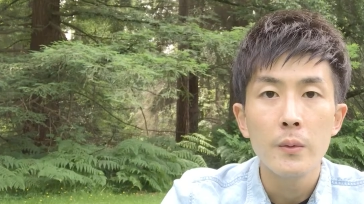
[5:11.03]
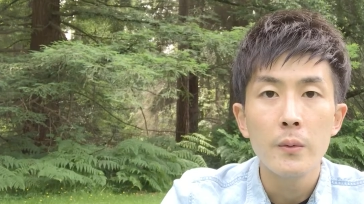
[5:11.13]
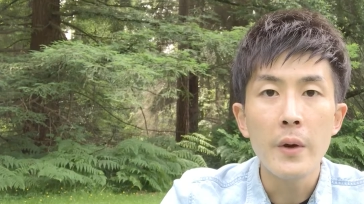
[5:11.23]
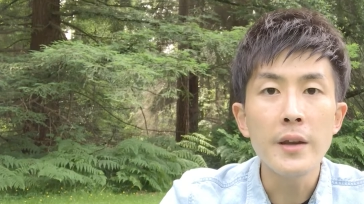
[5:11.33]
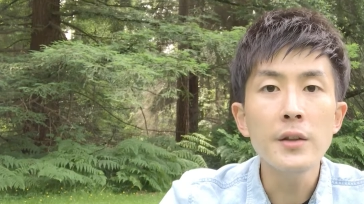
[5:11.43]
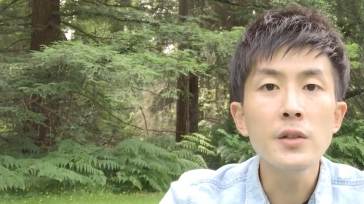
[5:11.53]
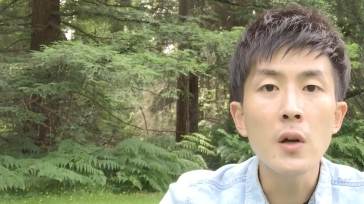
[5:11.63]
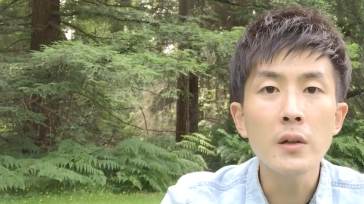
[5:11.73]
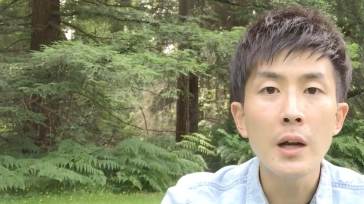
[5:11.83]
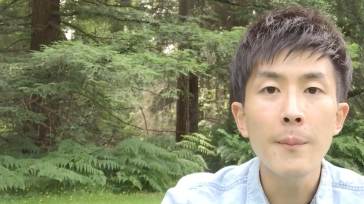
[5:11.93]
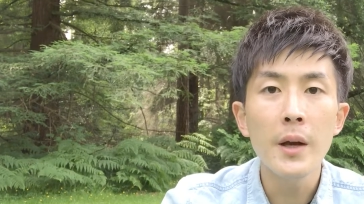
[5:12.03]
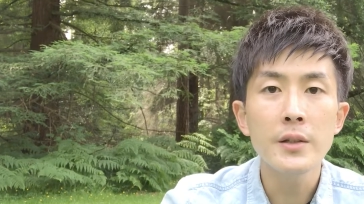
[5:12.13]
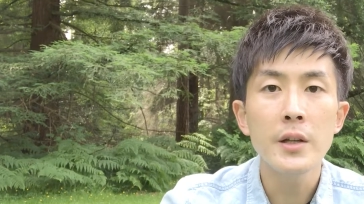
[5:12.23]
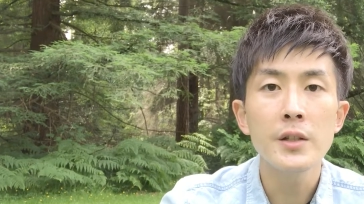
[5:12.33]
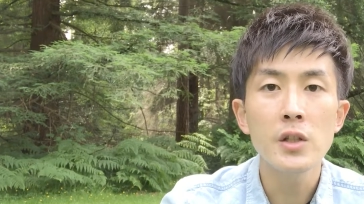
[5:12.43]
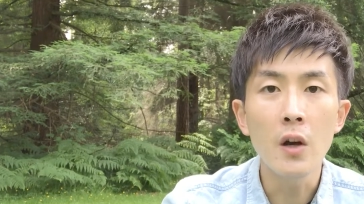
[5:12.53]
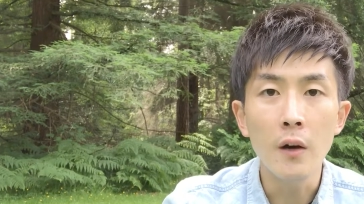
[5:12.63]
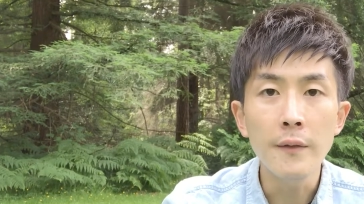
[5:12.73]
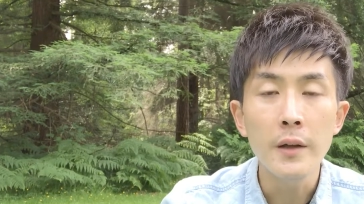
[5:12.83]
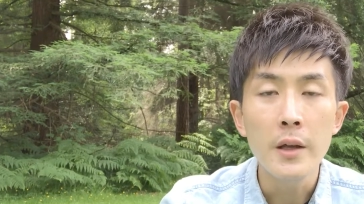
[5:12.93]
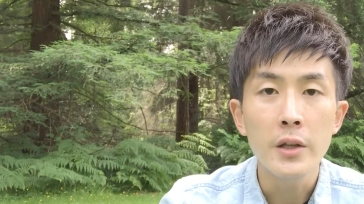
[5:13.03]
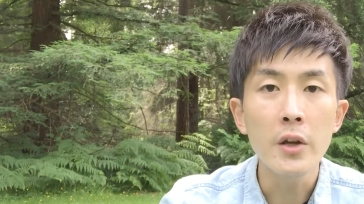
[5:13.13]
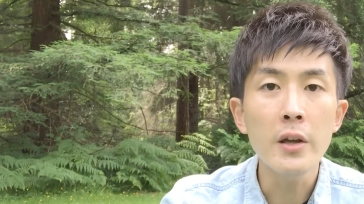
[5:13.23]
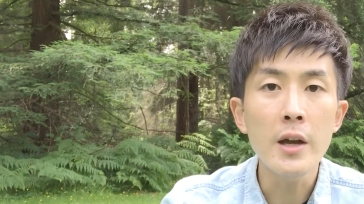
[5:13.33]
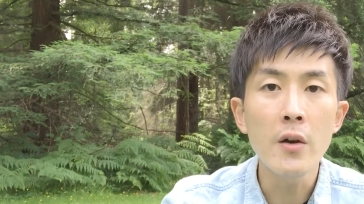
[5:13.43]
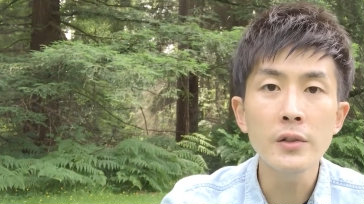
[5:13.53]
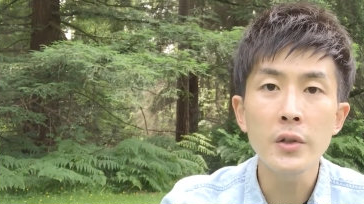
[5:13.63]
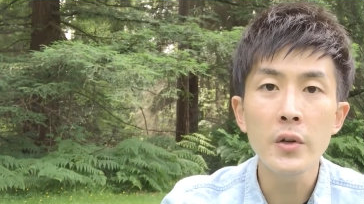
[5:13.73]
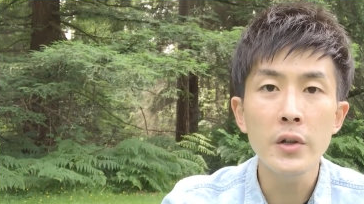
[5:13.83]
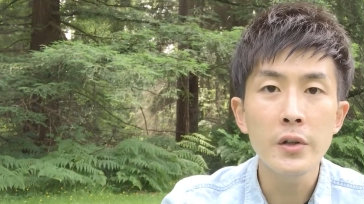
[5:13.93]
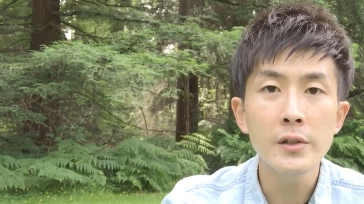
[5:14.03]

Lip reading: When you talk about your job, you can also use